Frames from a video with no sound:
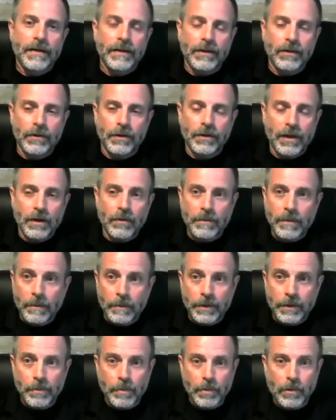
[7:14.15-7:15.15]
You've got to
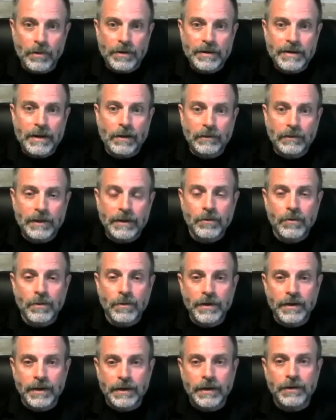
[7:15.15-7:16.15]
remember you're putting down
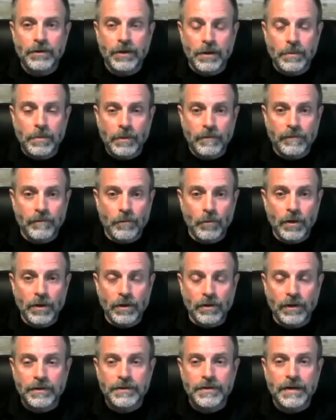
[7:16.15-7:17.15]
liquid and then you're going to put
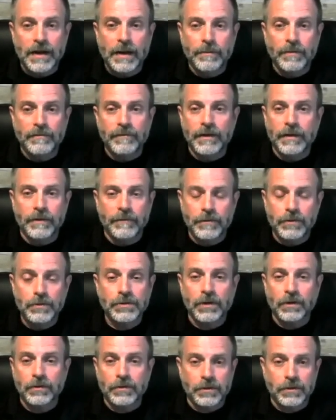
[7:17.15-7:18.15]
foil on top of it. If you
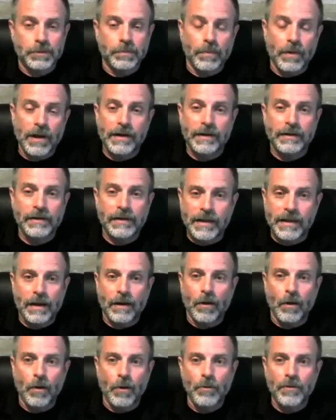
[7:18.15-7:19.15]
start to spread into
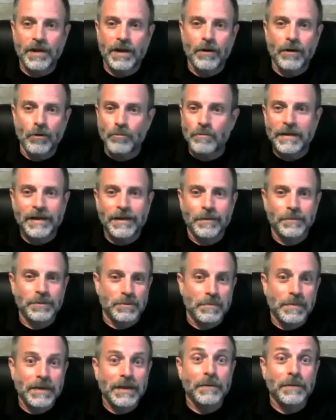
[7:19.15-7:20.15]
that O becomes a
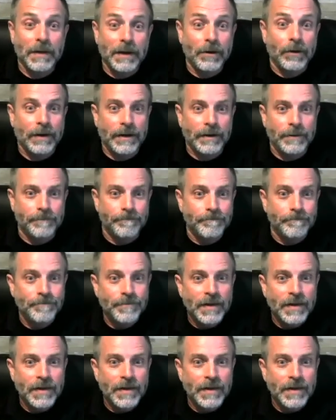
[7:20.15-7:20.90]
big period.